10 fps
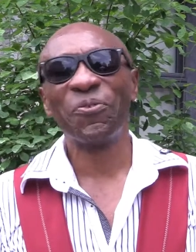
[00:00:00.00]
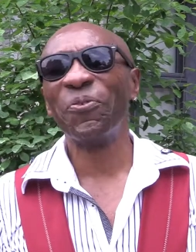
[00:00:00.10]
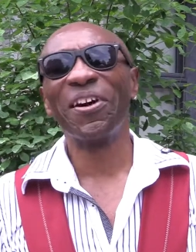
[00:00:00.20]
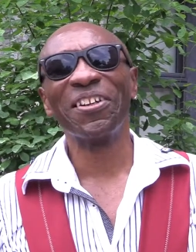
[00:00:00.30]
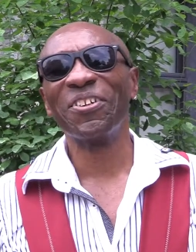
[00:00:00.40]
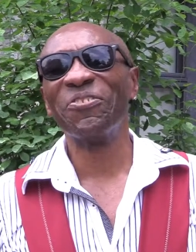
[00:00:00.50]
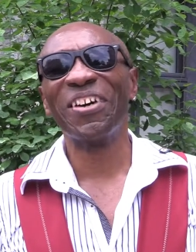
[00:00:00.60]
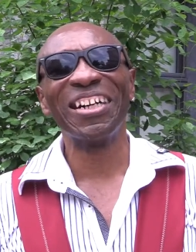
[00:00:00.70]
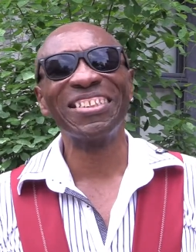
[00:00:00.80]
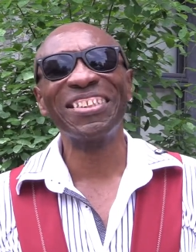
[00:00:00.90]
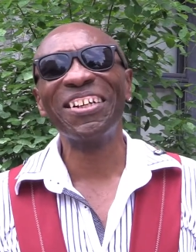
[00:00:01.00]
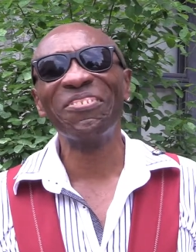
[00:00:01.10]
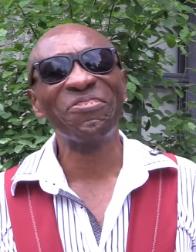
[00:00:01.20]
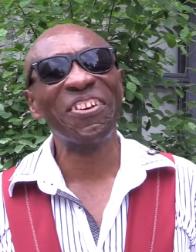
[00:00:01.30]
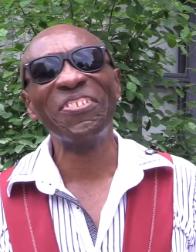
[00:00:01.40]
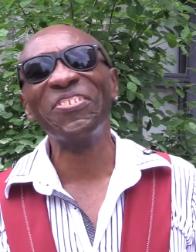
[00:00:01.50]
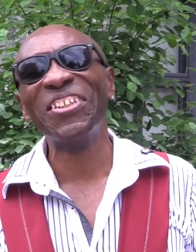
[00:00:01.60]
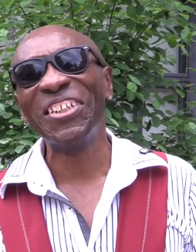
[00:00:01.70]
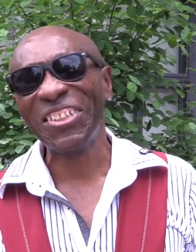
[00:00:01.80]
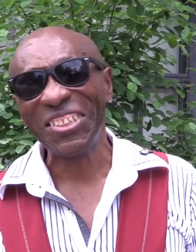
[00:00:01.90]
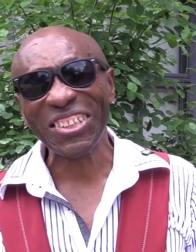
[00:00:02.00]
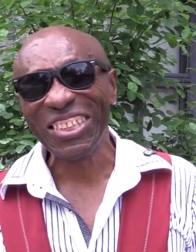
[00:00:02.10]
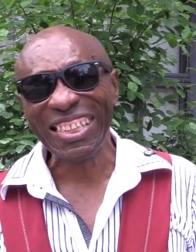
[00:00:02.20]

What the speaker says: "What a Wonderful World."